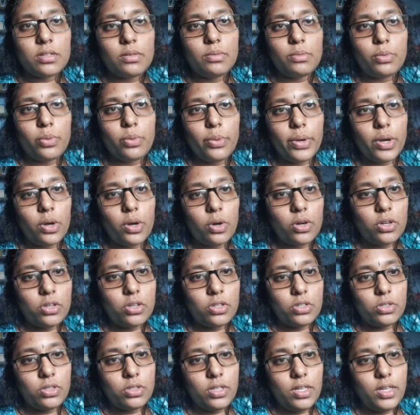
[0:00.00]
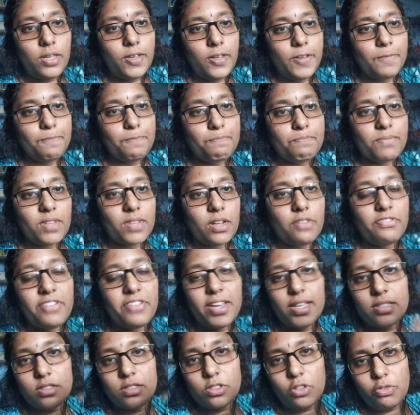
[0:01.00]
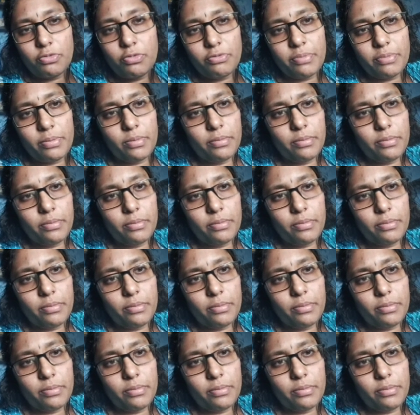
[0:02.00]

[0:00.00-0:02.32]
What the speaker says: moving on to the phases of